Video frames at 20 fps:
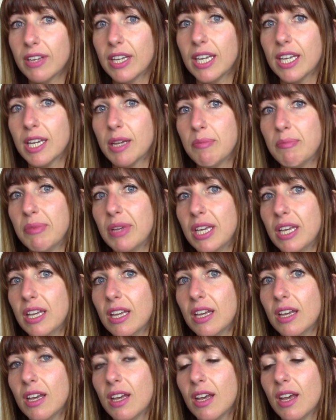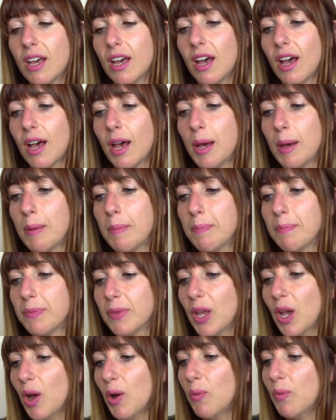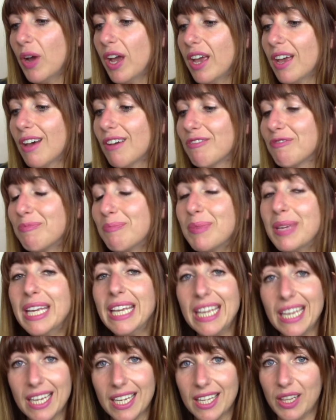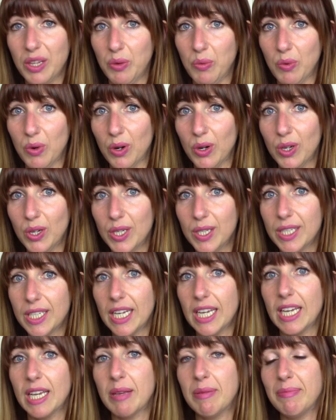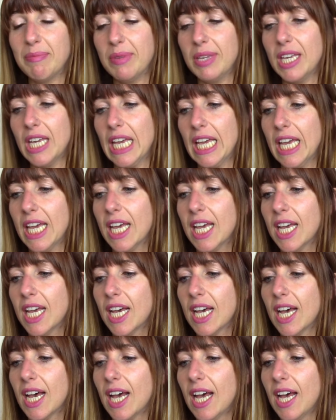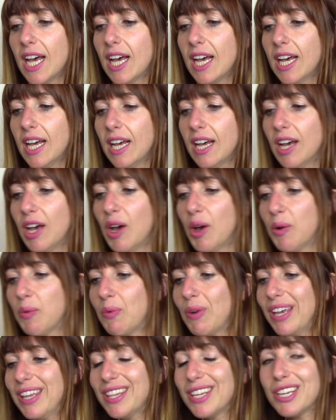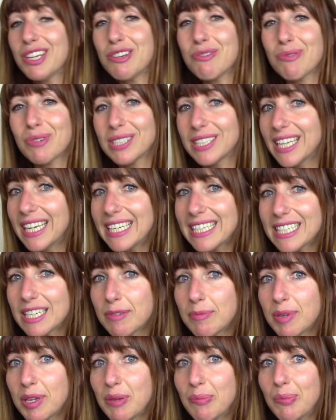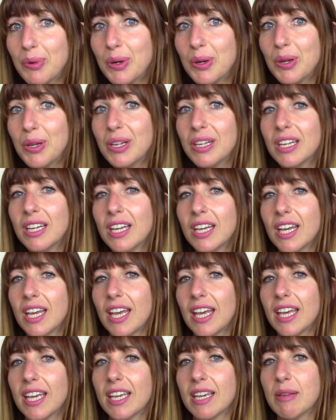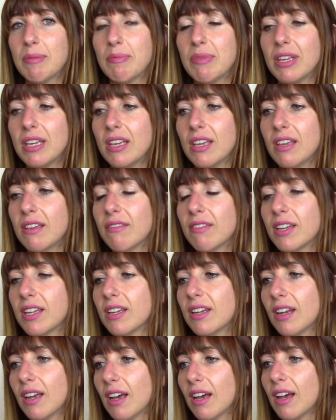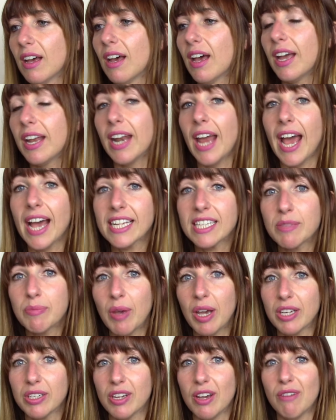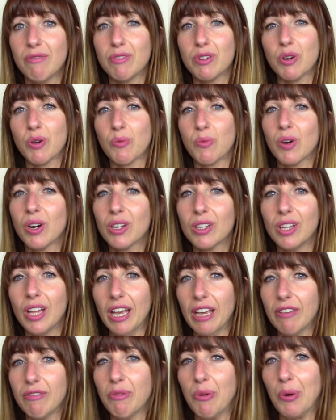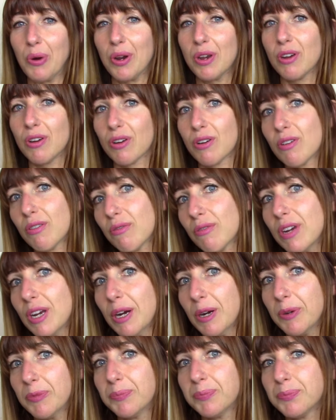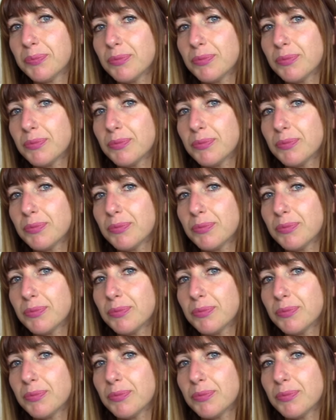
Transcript: It can be a way of being in the world. It can be a way that you relate to people. It can be even an aspect of your work life or your career.